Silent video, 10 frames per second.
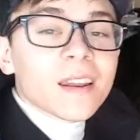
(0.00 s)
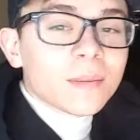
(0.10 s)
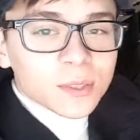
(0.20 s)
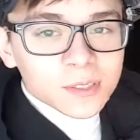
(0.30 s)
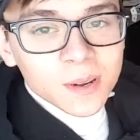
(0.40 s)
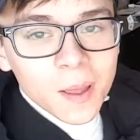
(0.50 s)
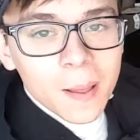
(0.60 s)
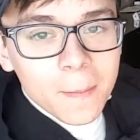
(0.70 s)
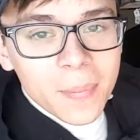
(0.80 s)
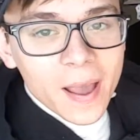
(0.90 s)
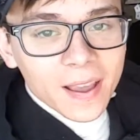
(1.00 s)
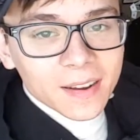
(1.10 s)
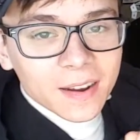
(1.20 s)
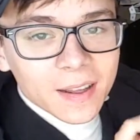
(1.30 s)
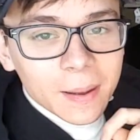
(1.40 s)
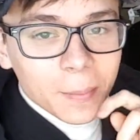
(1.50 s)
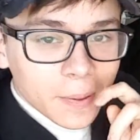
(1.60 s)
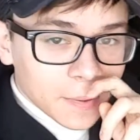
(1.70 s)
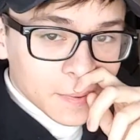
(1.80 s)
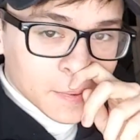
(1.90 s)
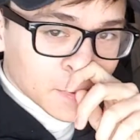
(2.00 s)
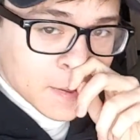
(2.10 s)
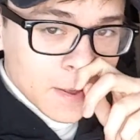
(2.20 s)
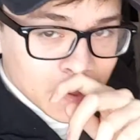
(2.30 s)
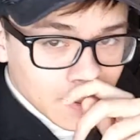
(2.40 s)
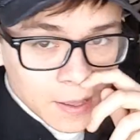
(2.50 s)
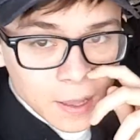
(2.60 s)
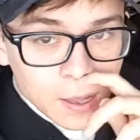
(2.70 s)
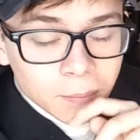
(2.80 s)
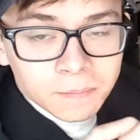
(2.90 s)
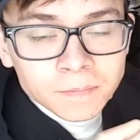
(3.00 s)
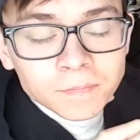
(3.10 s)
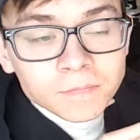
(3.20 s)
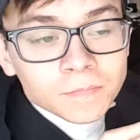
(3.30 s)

and I'm just packing it up. Um,